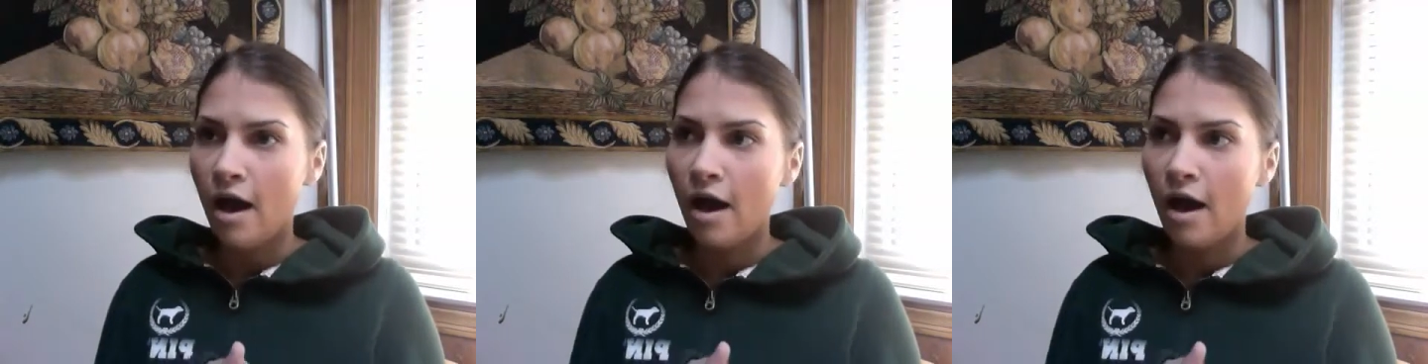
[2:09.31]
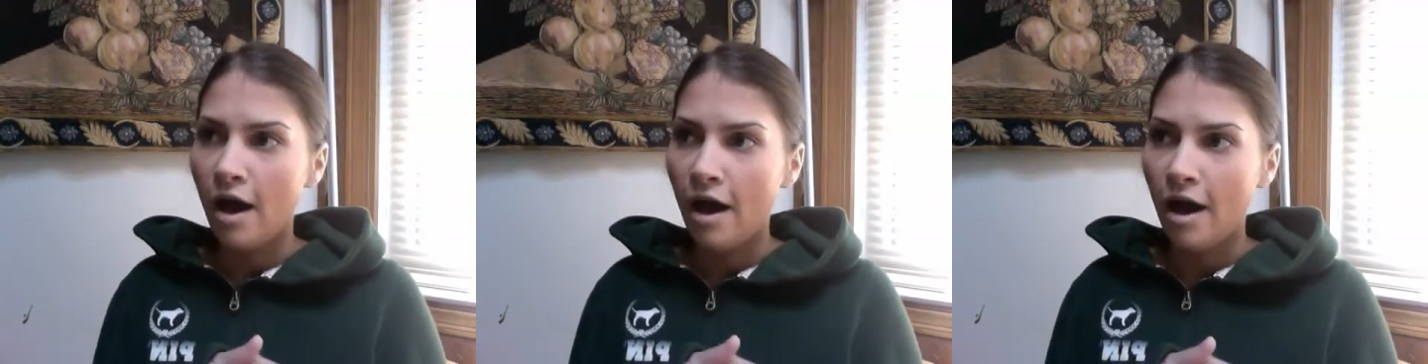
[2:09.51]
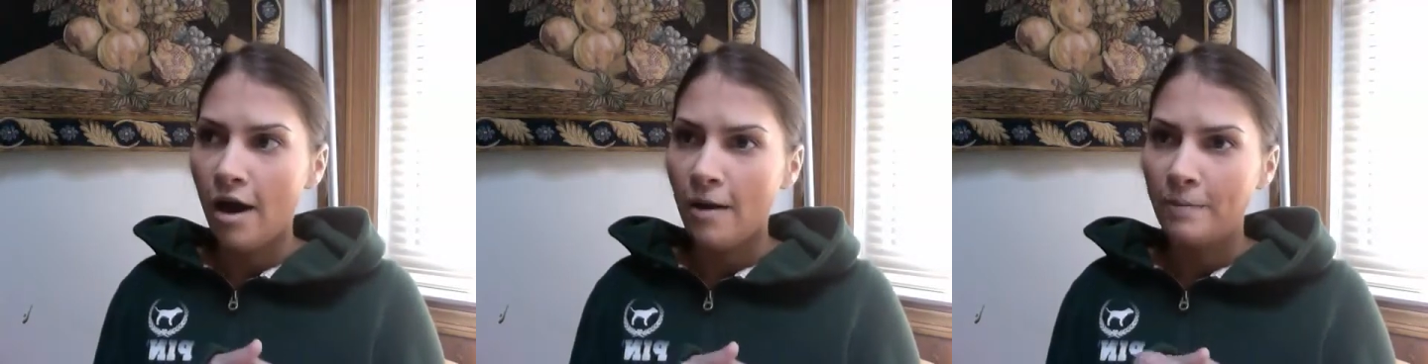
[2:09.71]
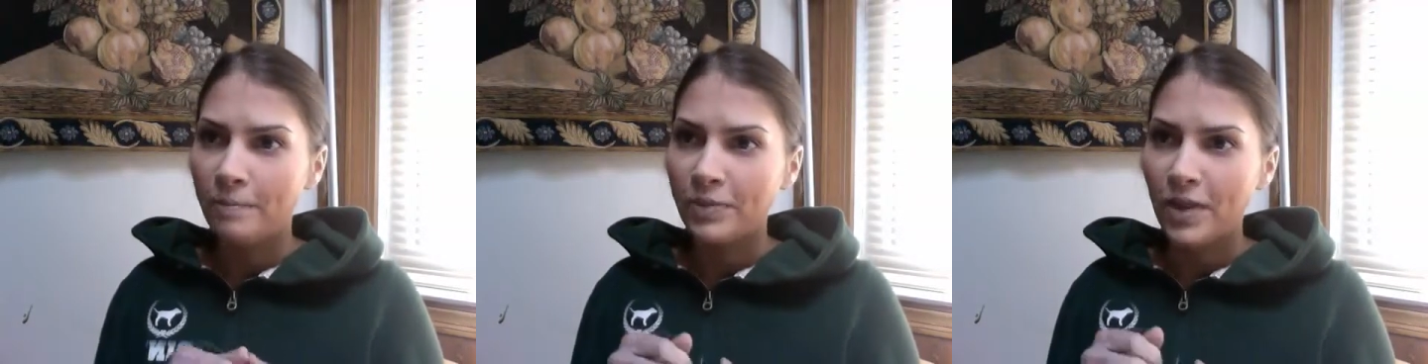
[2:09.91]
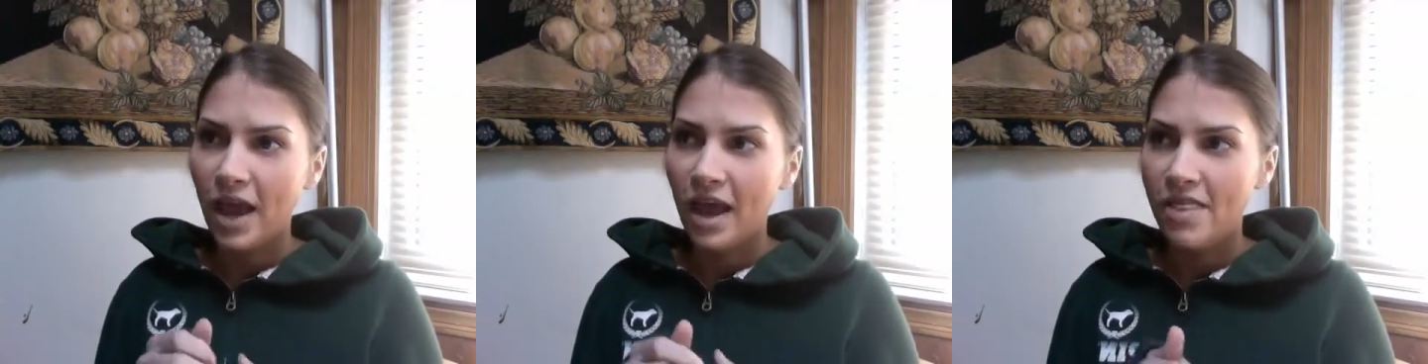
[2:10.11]

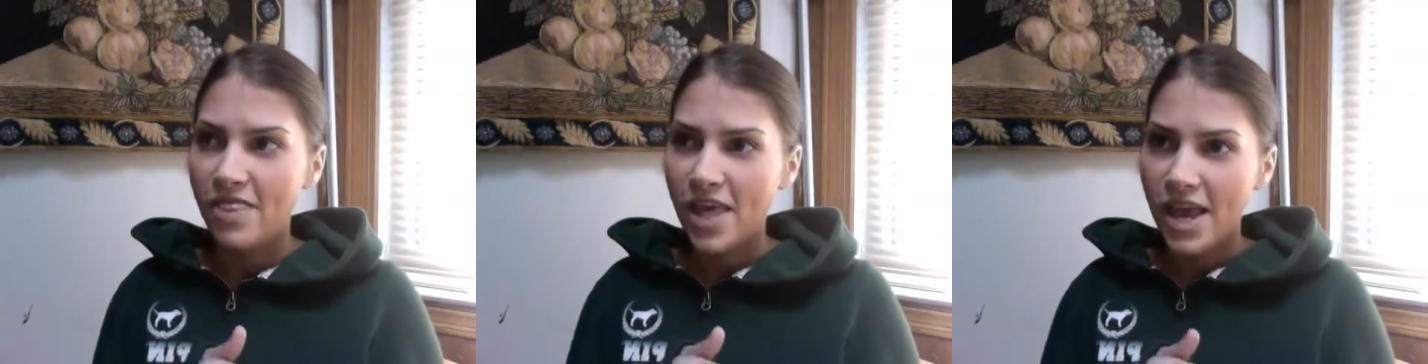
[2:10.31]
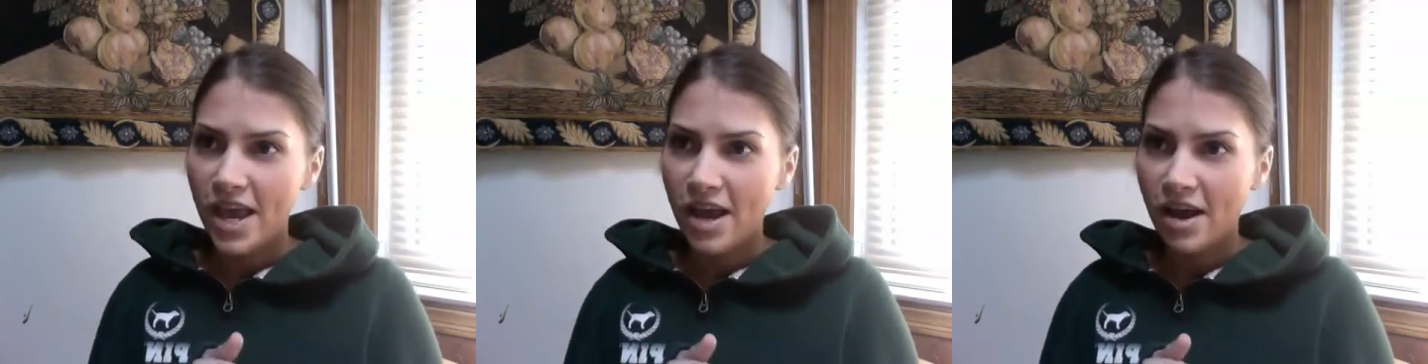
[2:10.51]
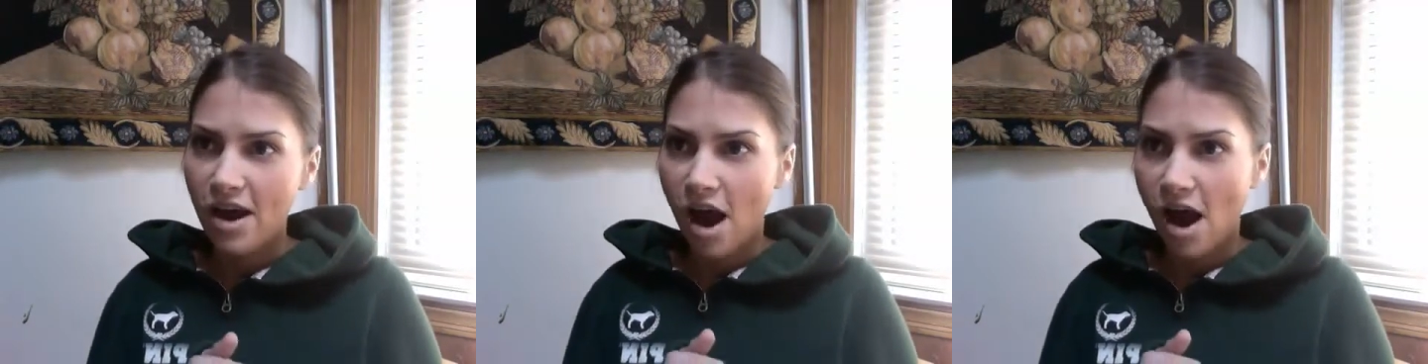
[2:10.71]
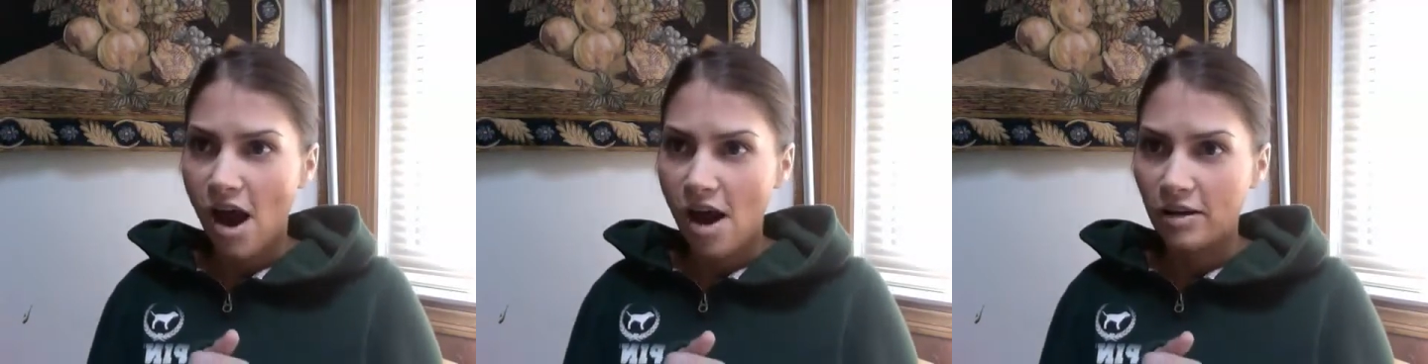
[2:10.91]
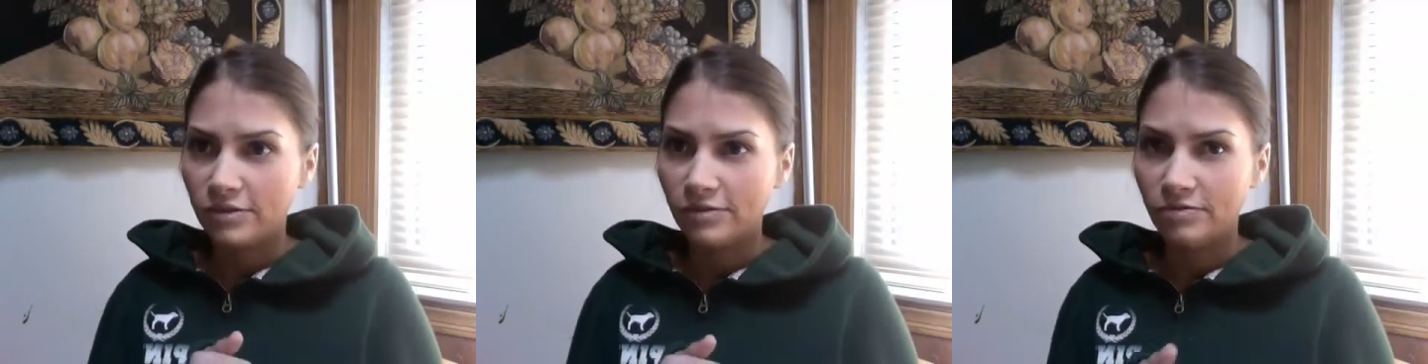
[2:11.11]
And
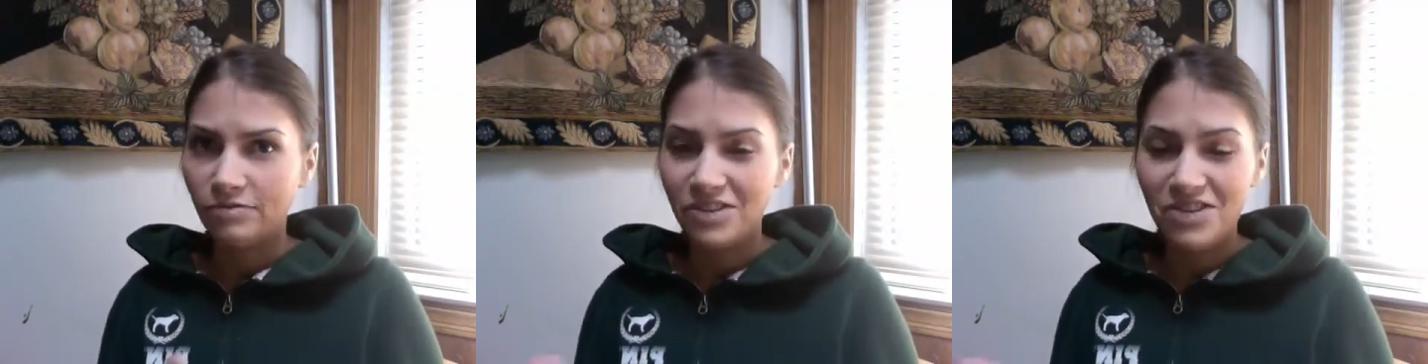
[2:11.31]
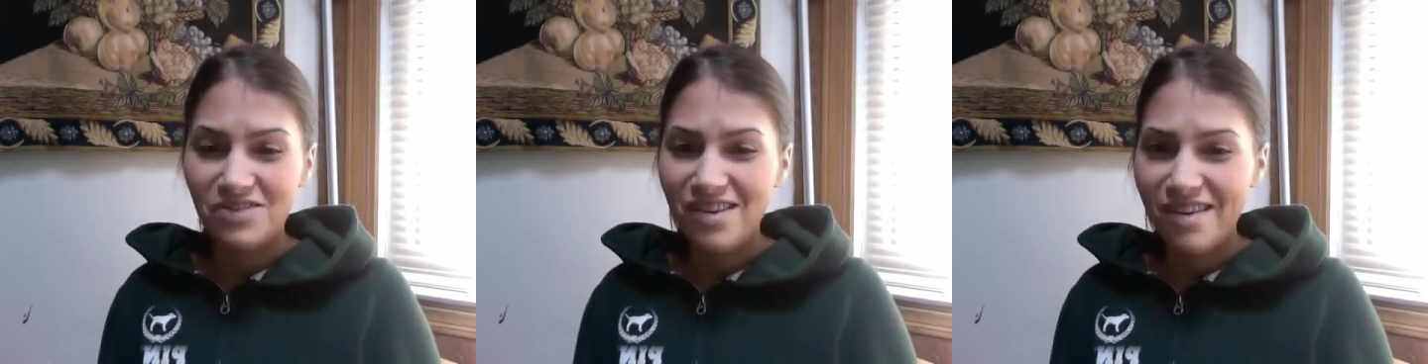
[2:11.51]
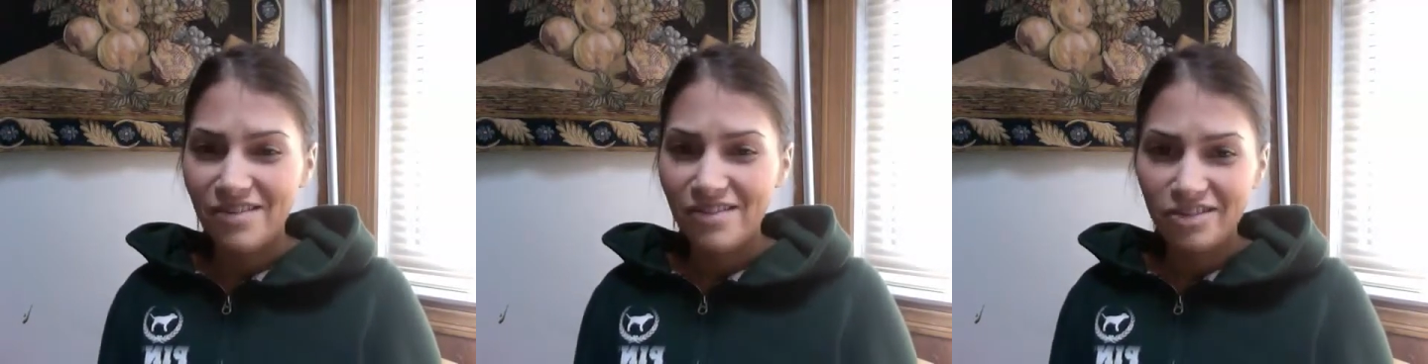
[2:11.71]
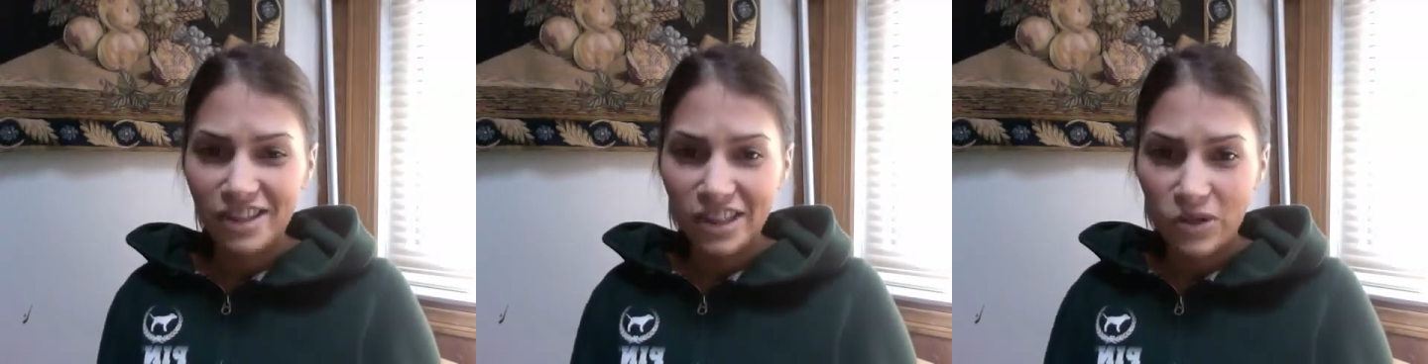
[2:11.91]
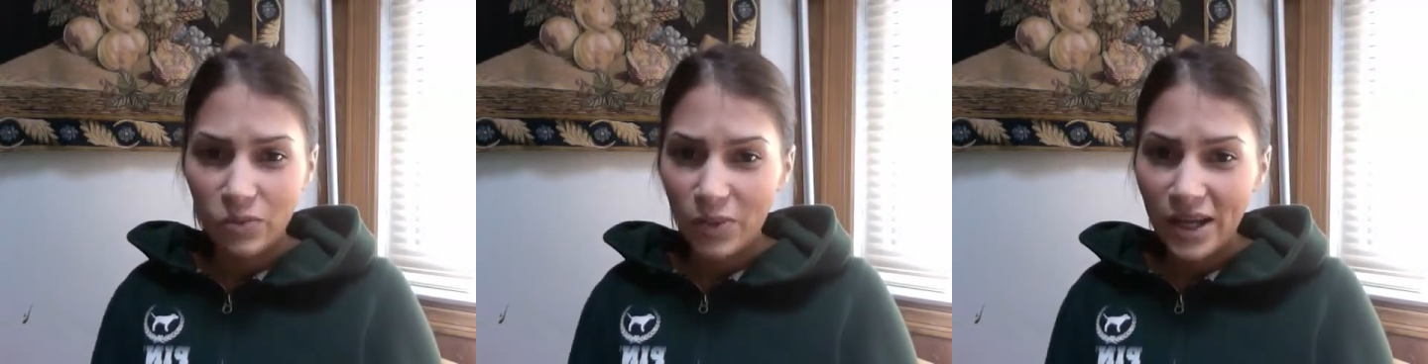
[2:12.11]
you never
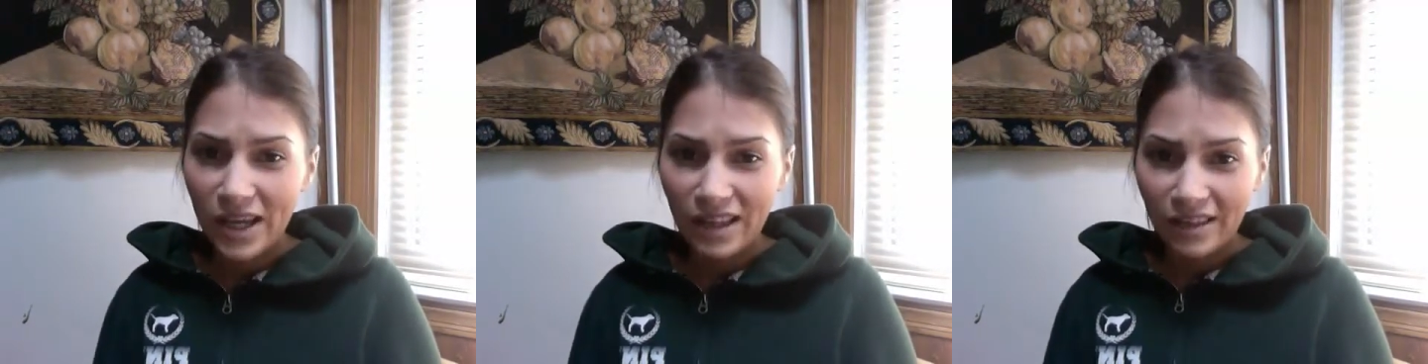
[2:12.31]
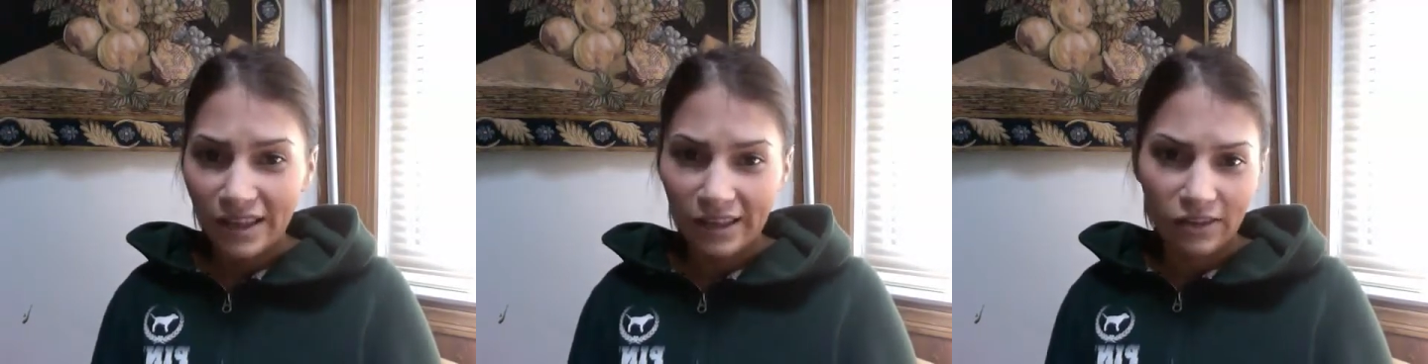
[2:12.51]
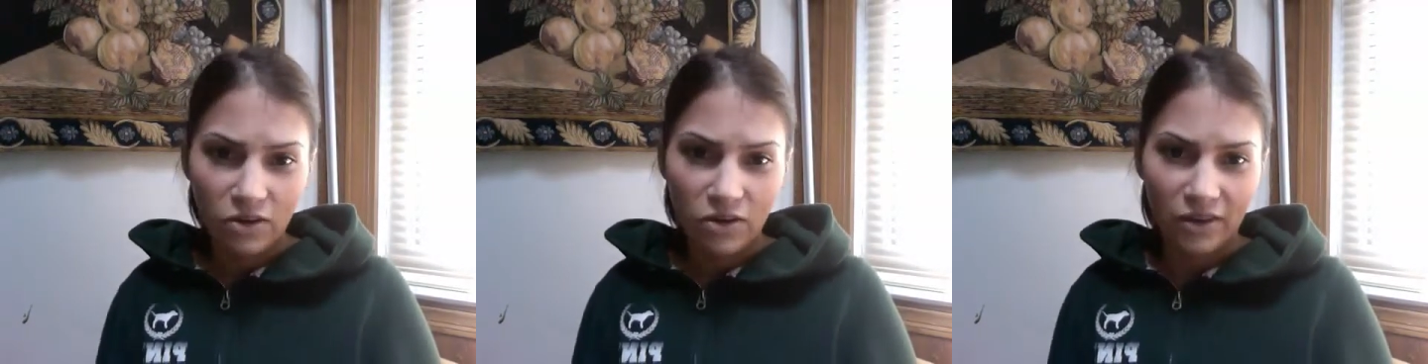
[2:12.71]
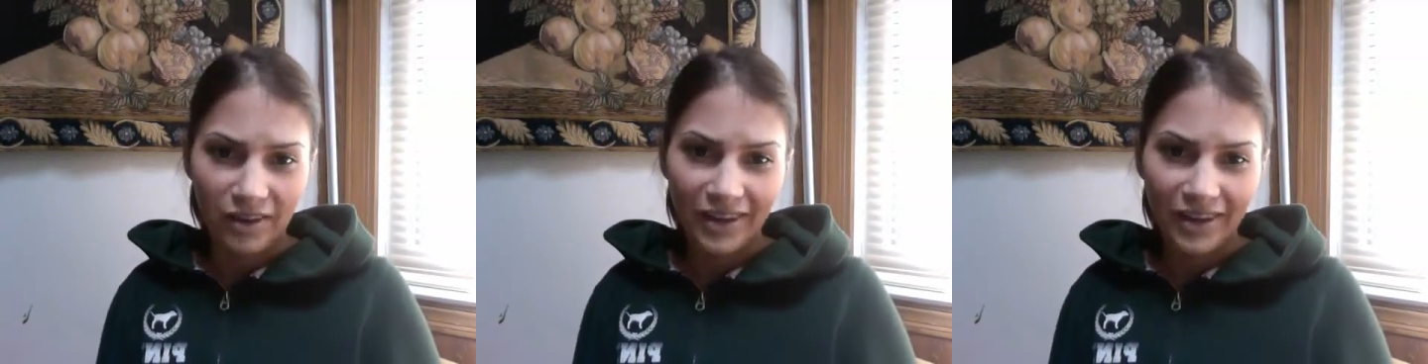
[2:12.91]
really wait like long.